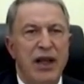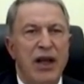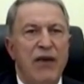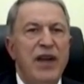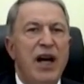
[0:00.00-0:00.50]

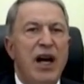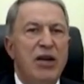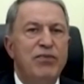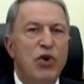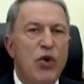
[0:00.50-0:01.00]
We
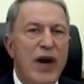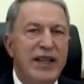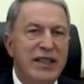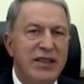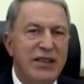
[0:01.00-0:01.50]
are
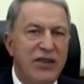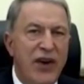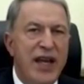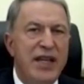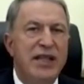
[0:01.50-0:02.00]
providing
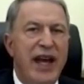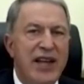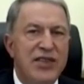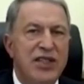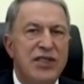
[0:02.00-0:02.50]
train,
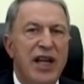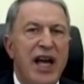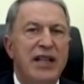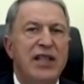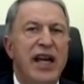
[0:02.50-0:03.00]
assist,
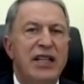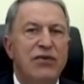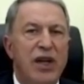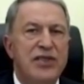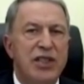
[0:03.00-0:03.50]
and the
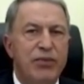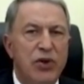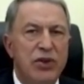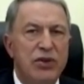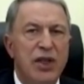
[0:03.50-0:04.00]
advice
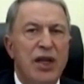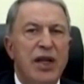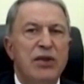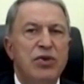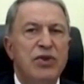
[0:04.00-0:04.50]
support
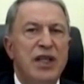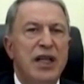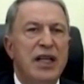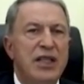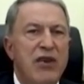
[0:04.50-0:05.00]
to
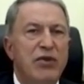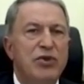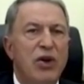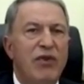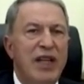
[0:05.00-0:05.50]
the government
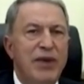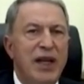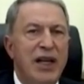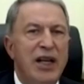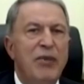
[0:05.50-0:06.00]
of
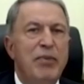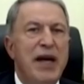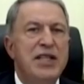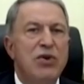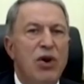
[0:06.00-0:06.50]
Libya
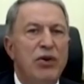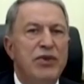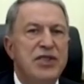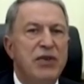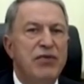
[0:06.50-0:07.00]
based on
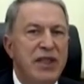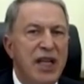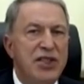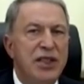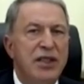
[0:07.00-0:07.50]
this
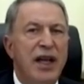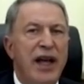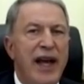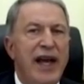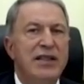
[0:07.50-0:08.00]
invitation
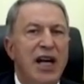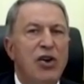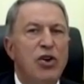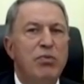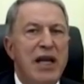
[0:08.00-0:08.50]
and
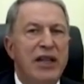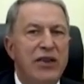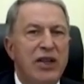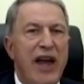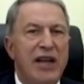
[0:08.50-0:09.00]
our
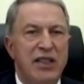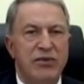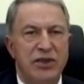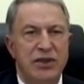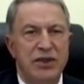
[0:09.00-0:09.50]
bilateral
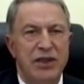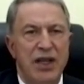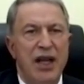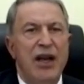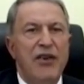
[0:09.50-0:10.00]
agreement.
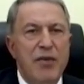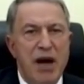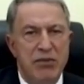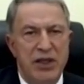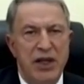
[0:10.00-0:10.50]

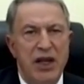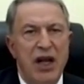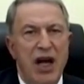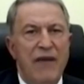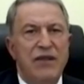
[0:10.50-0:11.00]
Remember,
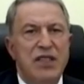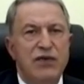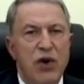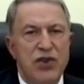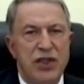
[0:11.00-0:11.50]
Haftar's
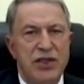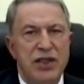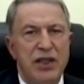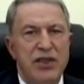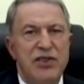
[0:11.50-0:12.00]
forces,
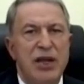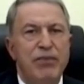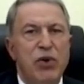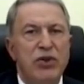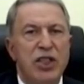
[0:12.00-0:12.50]

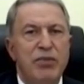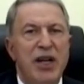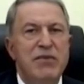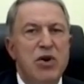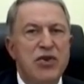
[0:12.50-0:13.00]
supported by
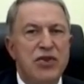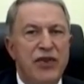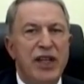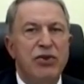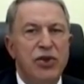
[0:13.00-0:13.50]

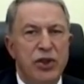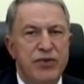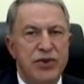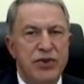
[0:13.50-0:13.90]
mercenary groups,